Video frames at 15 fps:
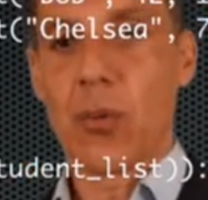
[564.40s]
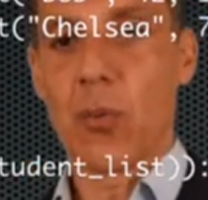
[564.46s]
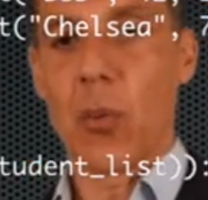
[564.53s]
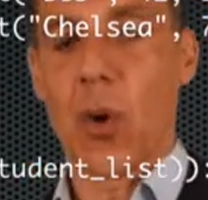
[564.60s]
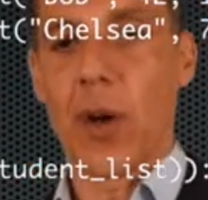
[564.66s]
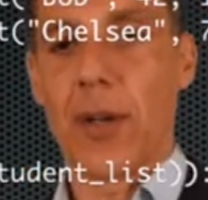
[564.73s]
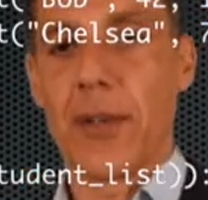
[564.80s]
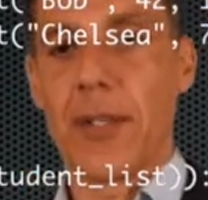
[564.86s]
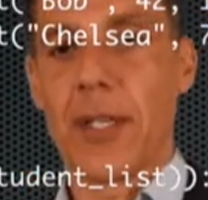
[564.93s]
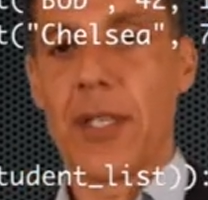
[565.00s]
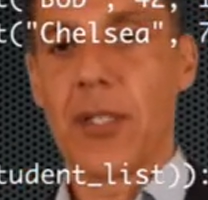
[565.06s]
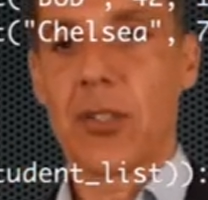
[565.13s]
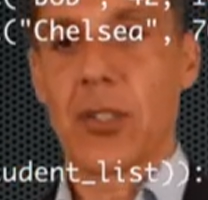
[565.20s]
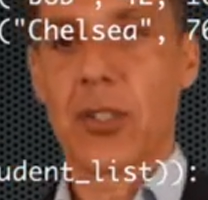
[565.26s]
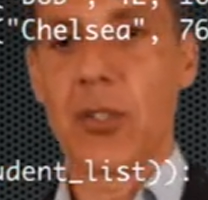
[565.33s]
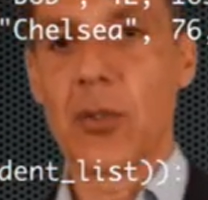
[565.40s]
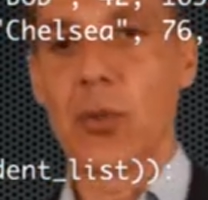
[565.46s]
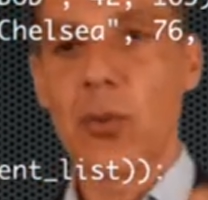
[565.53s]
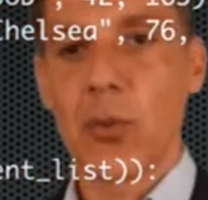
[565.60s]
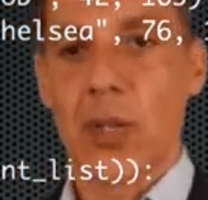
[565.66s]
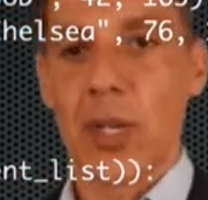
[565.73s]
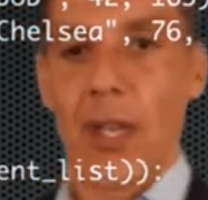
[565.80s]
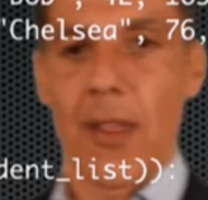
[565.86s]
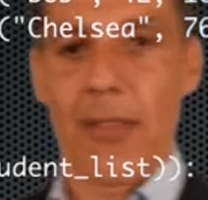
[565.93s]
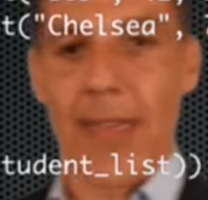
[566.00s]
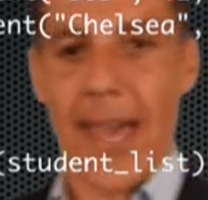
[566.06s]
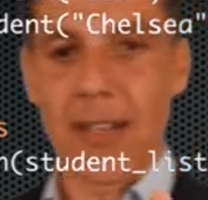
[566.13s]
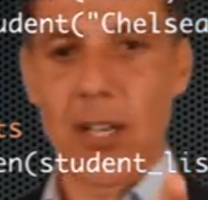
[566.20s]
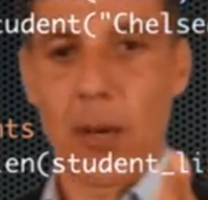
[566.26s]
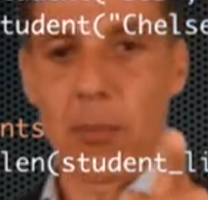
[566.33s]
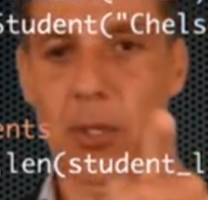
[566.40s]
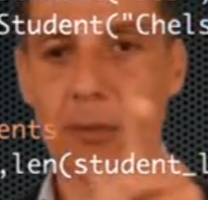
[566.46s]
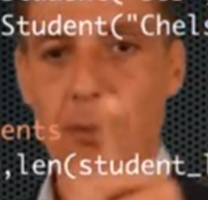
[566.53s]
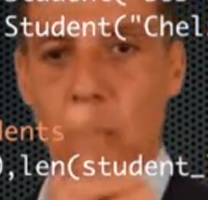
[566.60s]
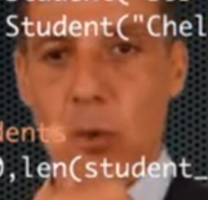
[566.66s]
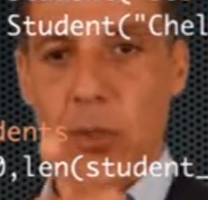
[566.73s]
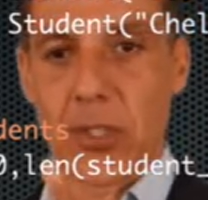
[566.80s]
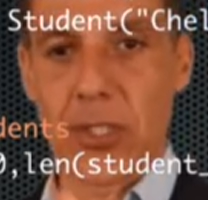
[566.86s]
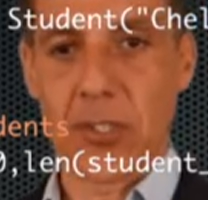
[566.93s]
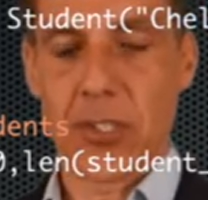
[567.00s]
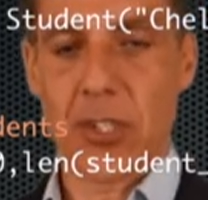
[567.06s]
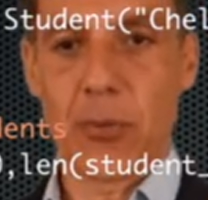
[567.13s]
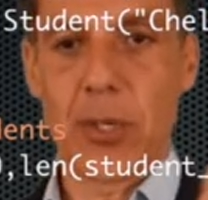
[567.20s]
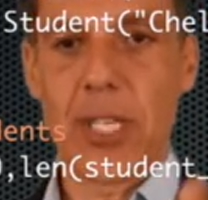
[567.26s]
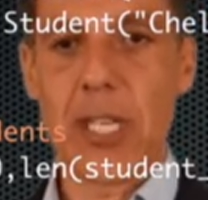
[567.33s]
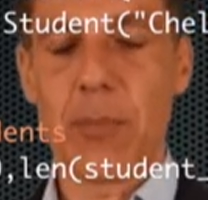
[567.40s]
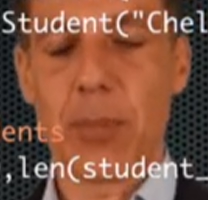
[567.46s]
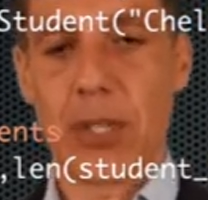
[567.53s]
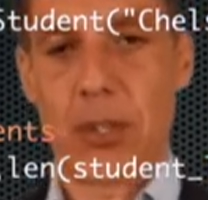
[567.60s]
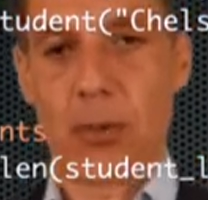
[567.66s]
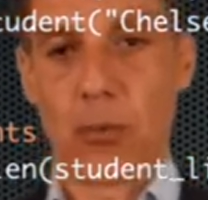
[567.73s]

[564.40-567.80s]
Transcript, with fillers: 1, 2. That number, of course, is 3, but the